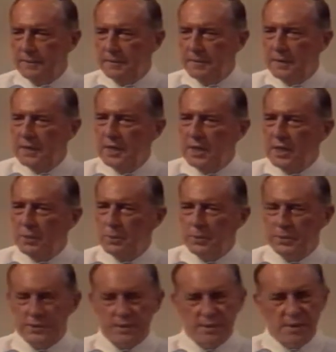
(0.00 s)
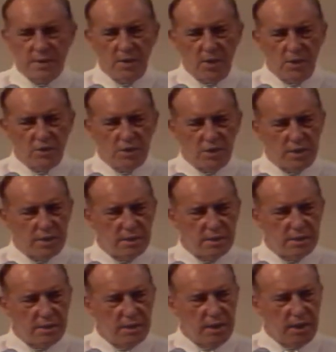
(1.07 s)
that equals the logic
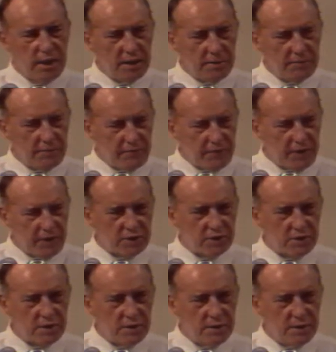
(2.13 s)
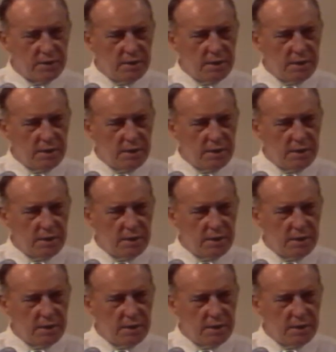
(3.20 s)
and the perfection